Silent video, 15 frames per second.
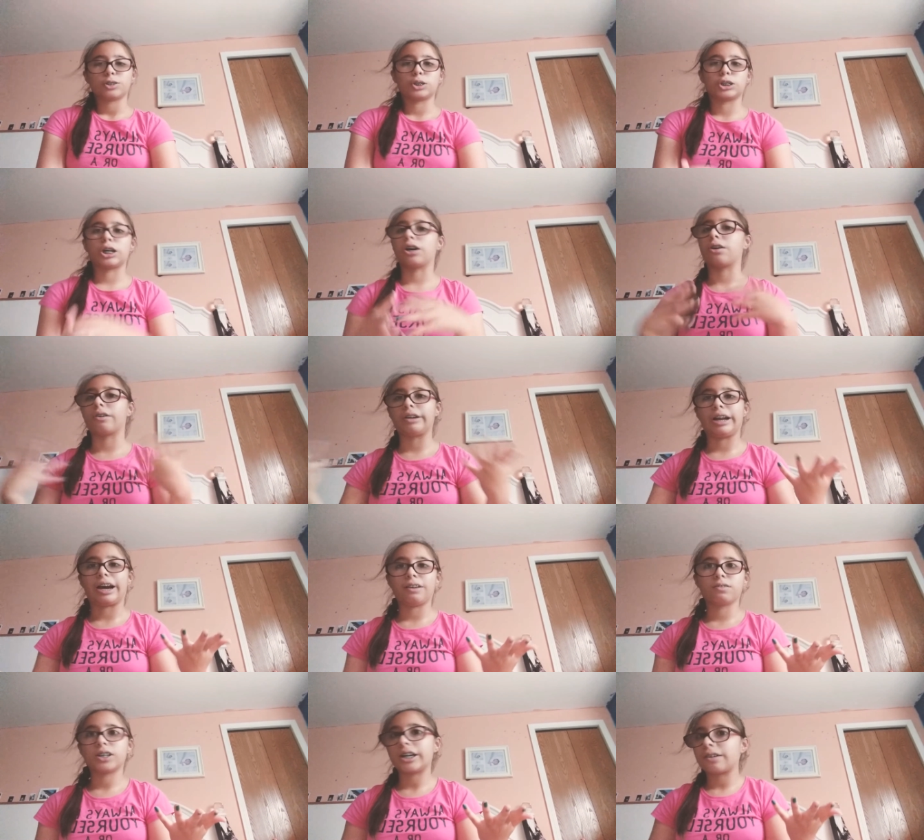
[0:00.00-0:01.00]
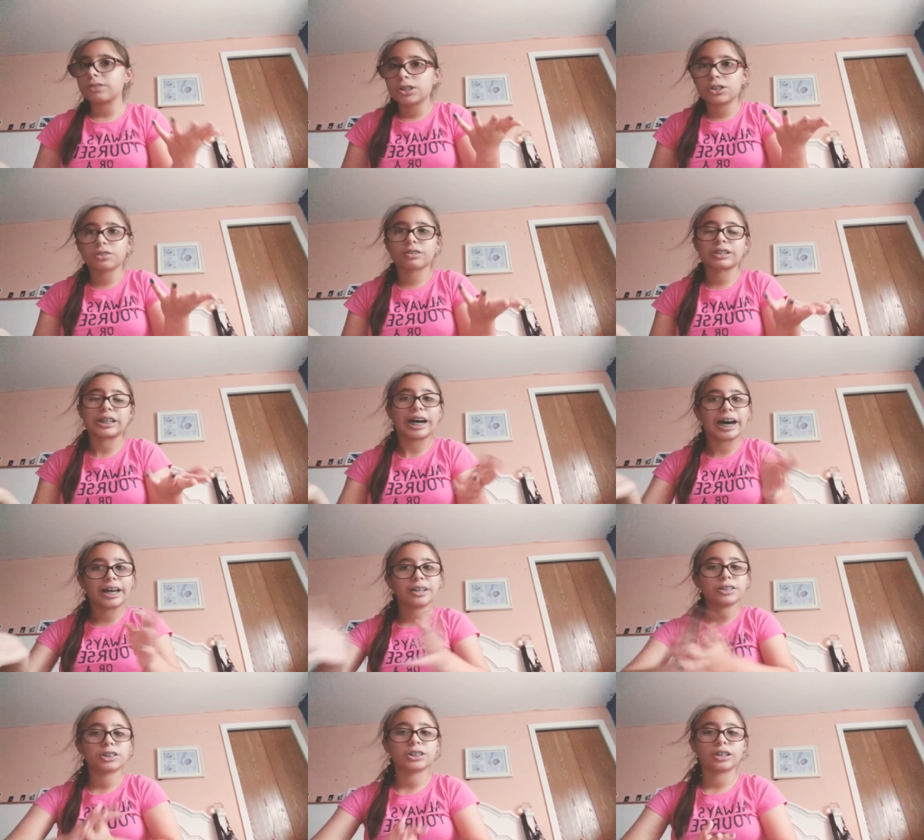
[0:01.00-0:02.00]
So now I won't have to deal with
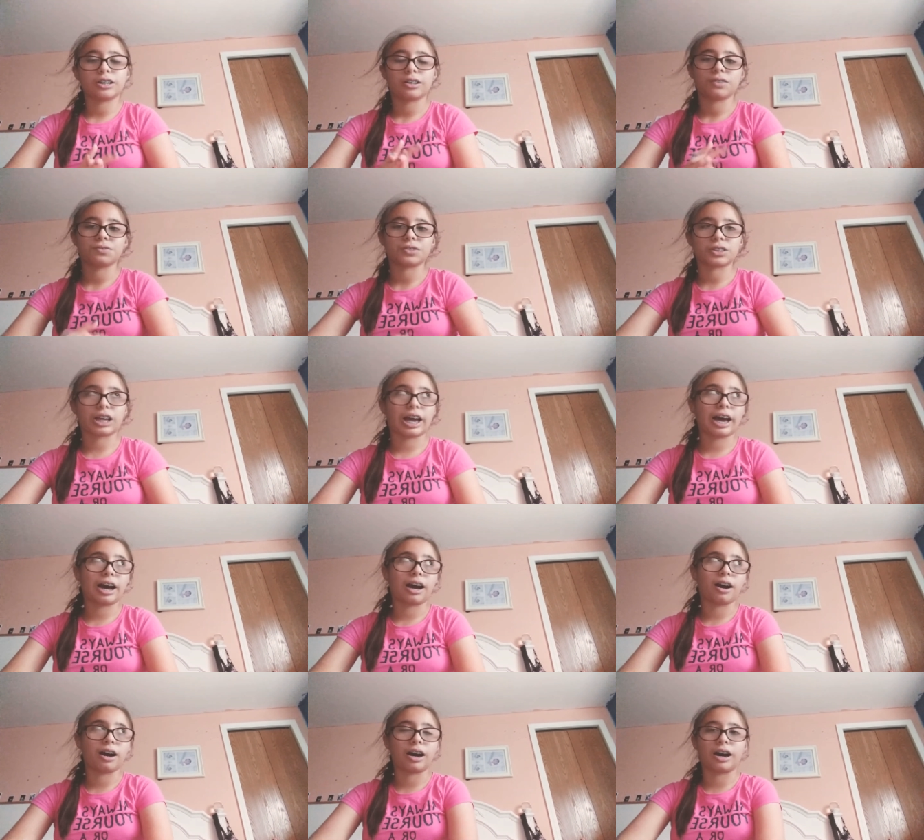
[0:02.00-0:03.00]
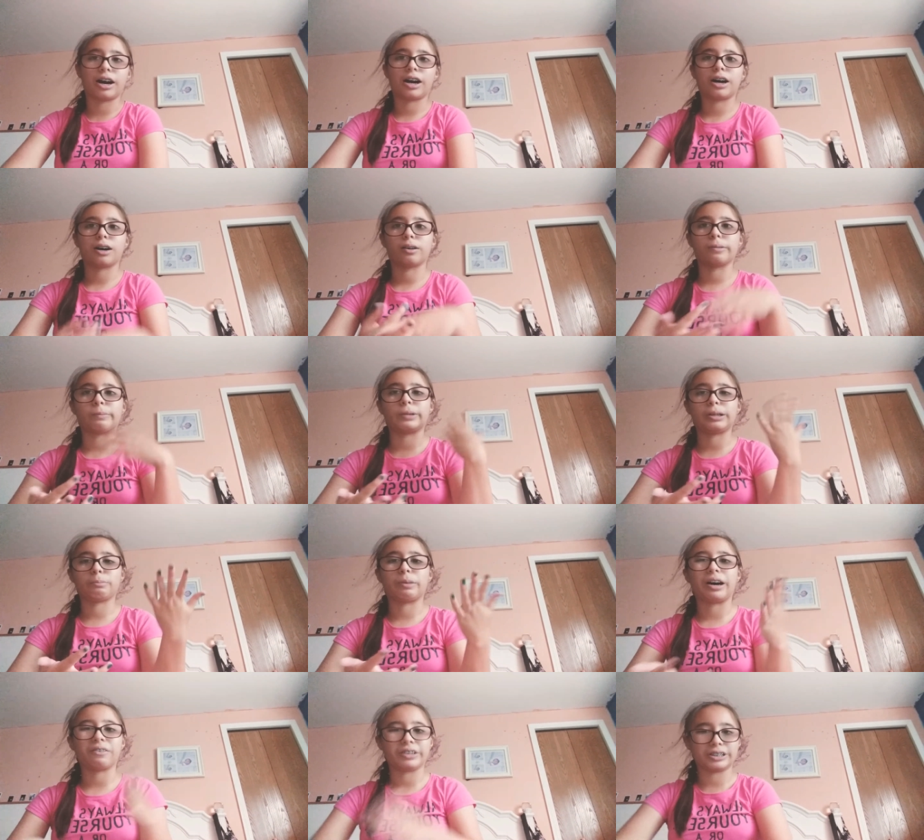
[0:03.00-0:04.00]
that um, in
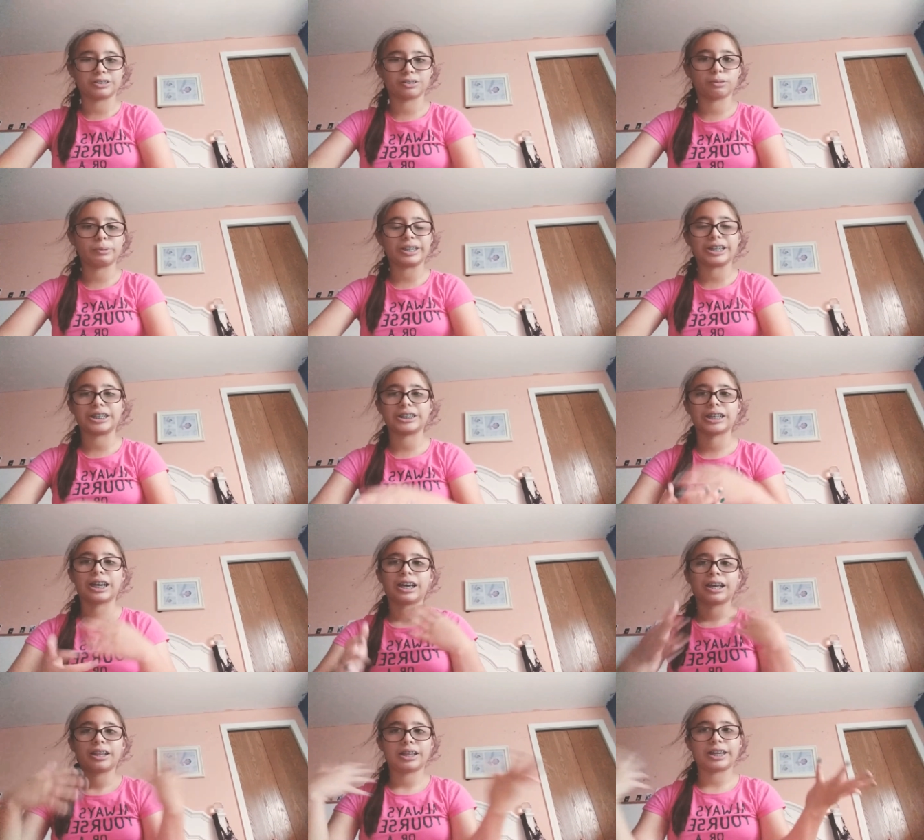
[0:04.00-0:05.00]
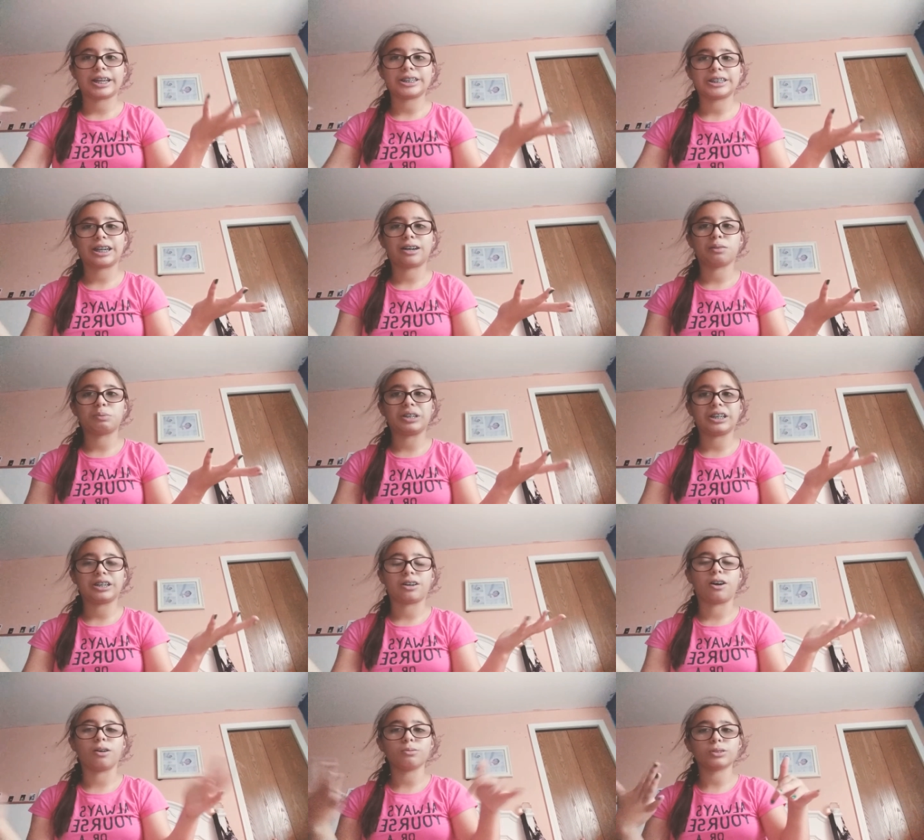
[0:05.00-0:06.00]
public school because like I said I'll be
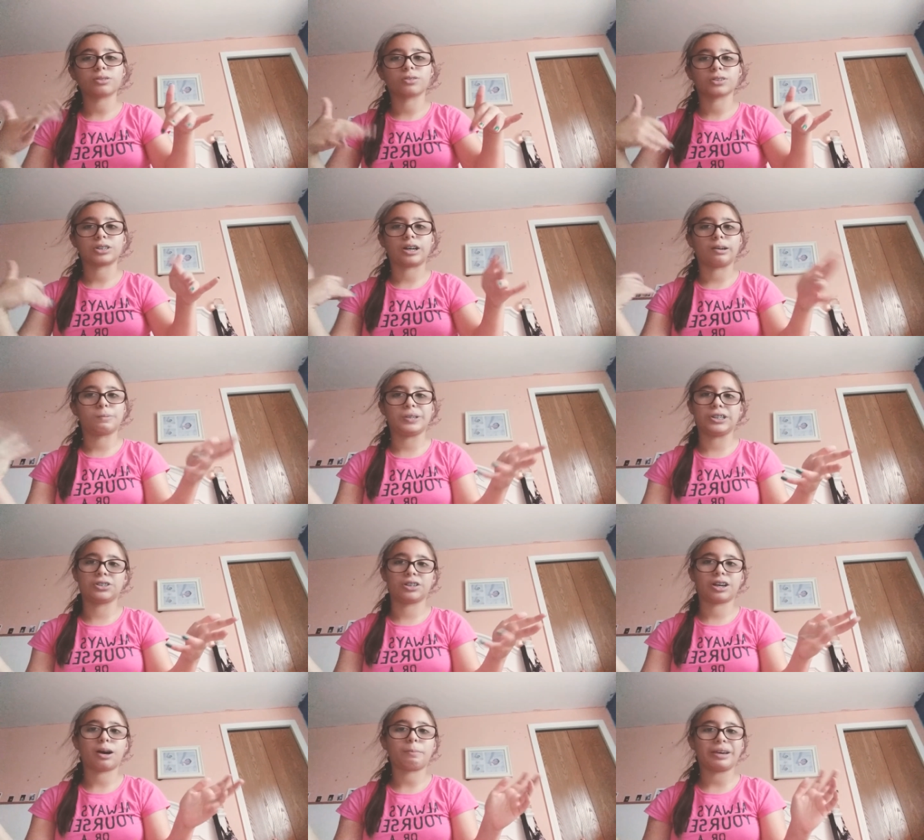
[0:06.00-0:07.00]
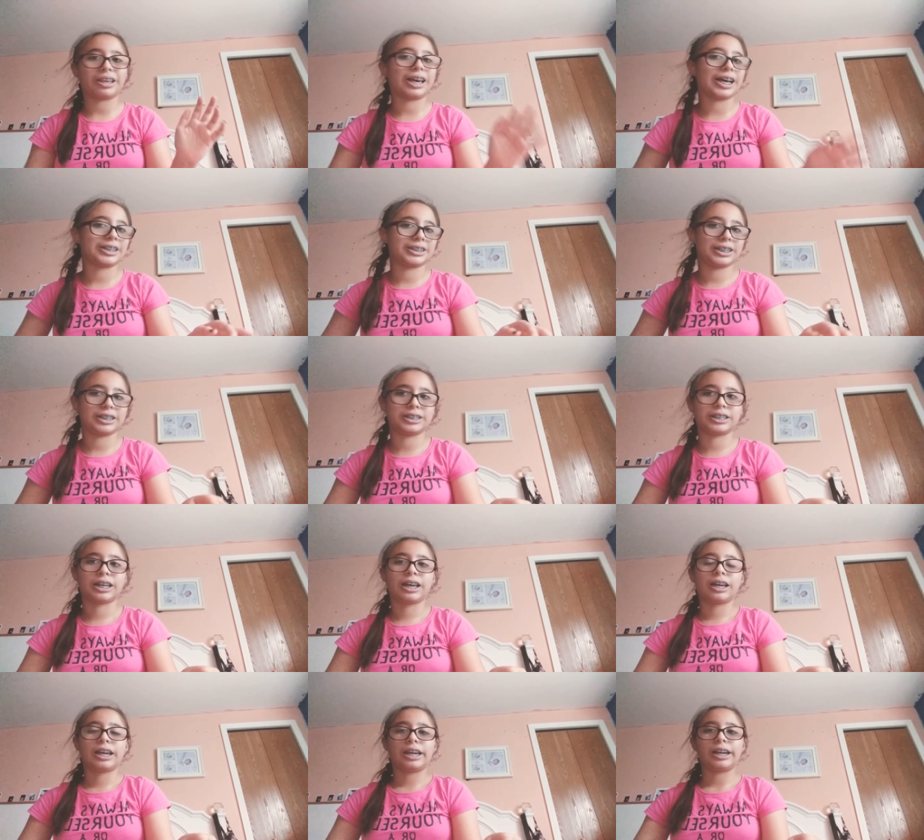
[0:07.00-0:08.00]
homeschooled so I'll be doing all my classes
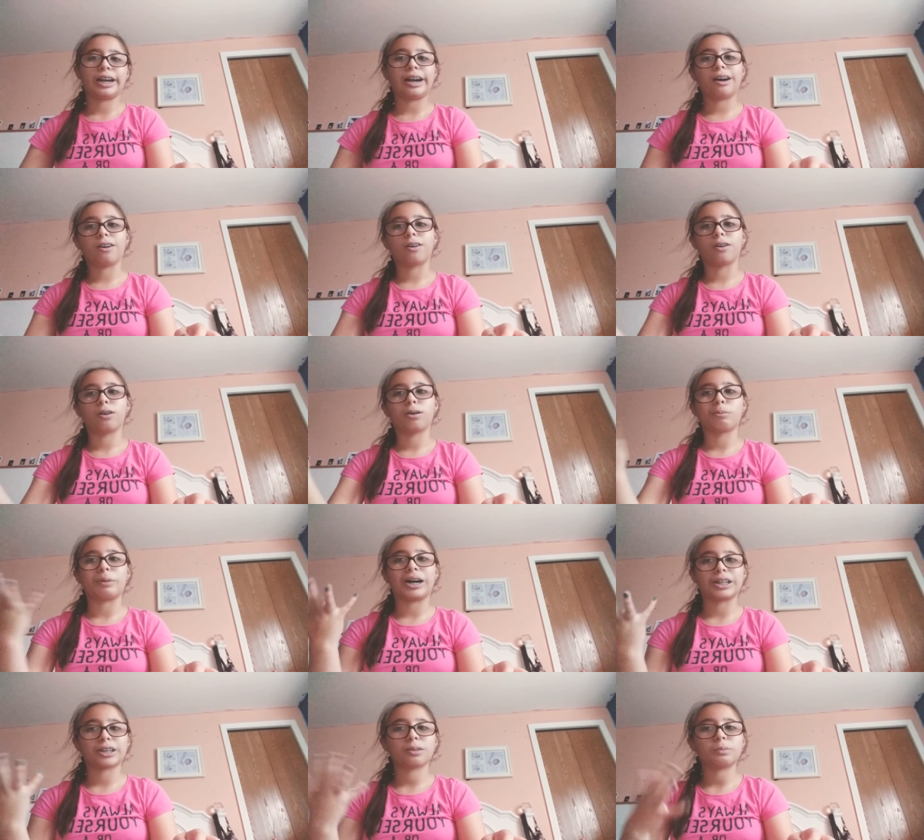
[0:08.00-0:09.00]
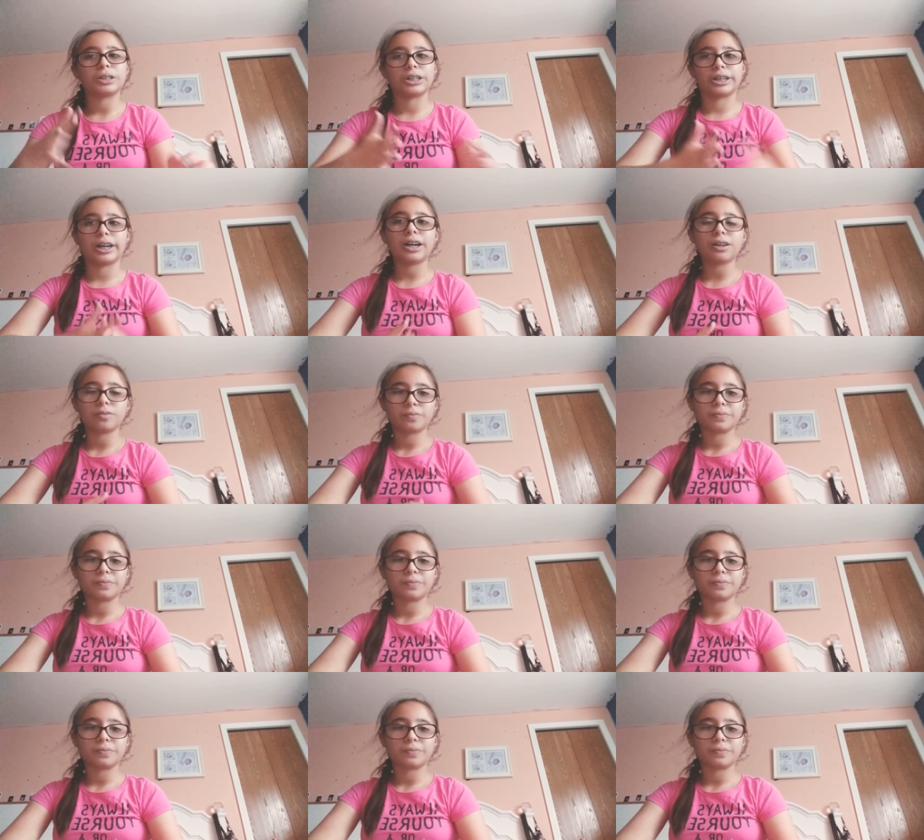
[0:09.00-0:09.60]
here at home on the computer